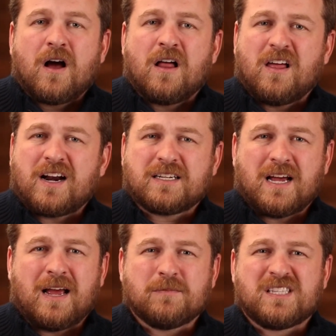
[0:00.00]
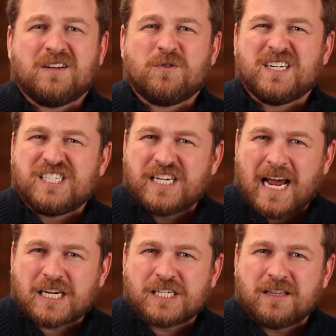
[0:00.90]
A lot of times the
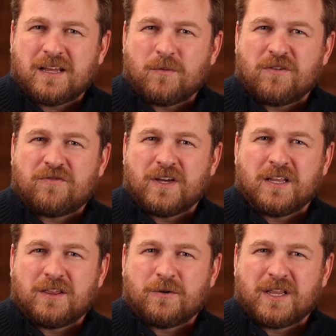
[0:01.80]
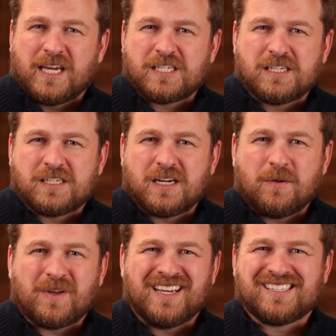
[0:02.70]
rejection that we feel in the
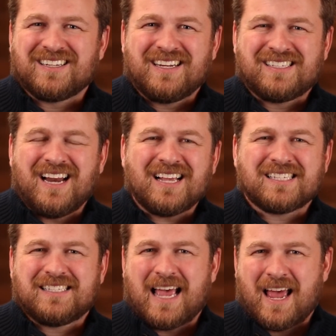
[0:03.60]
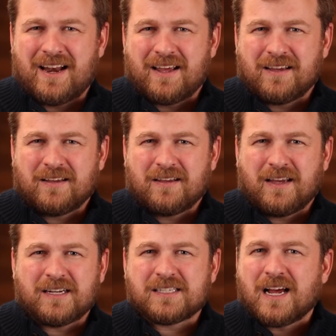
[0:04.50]
relationship is not said
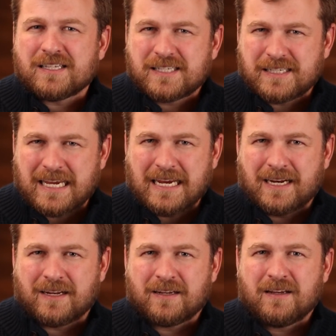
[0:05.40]
and it's not seen,